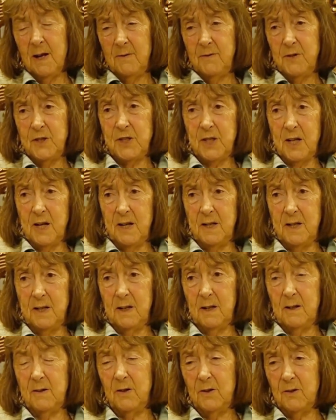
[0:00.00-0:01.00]
the
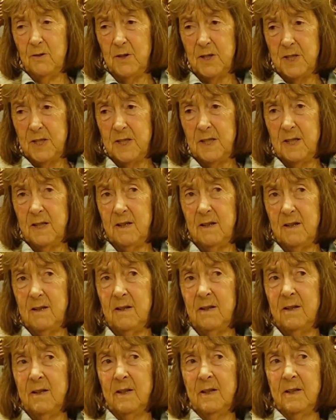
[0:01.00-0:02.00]
tiger, the deer.
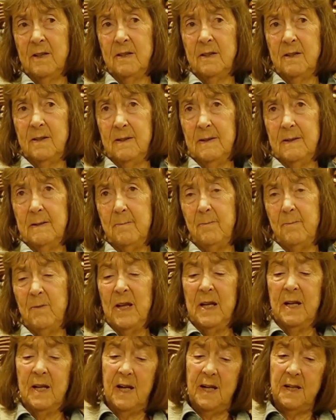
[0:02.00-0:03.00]
Yeah.
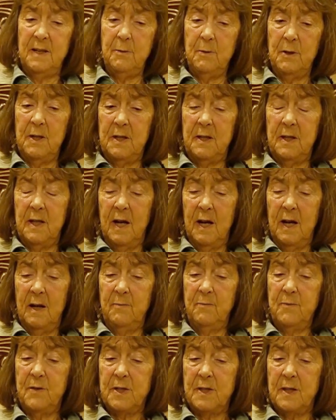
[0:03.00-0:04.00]
Anyway,
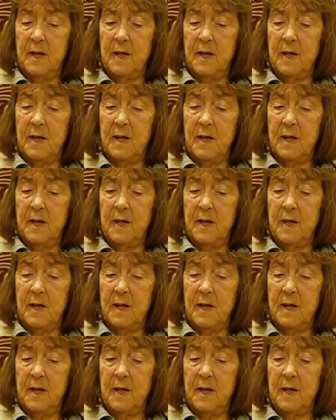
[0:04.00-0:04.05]
and